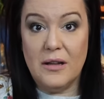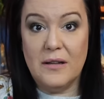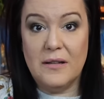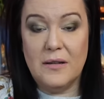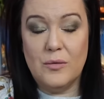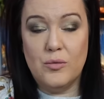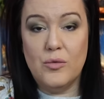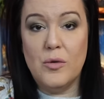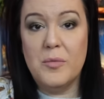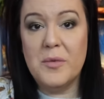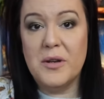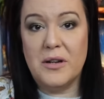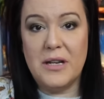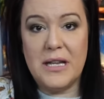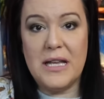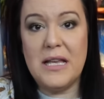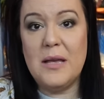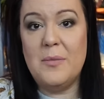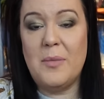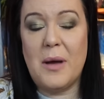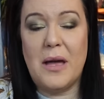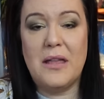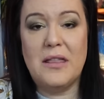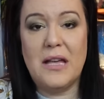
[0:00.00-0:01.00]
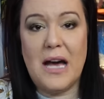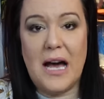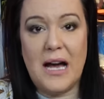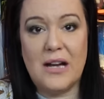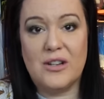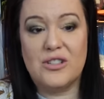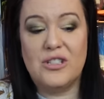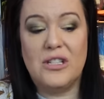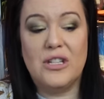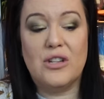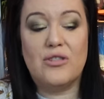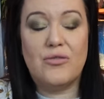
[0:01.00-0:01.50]
There's a woman on eBay that
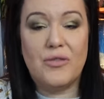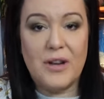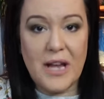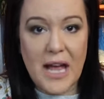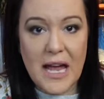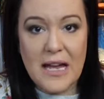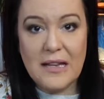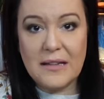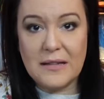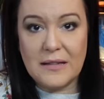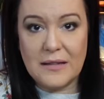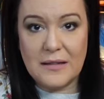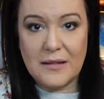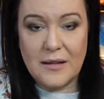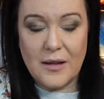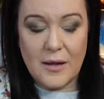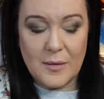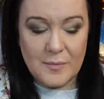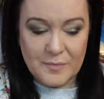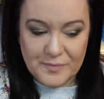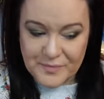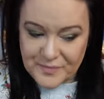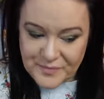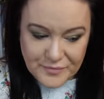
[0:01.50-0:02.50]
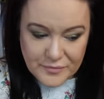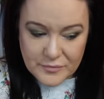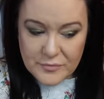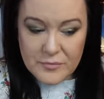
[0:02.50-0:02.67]
actually creates them.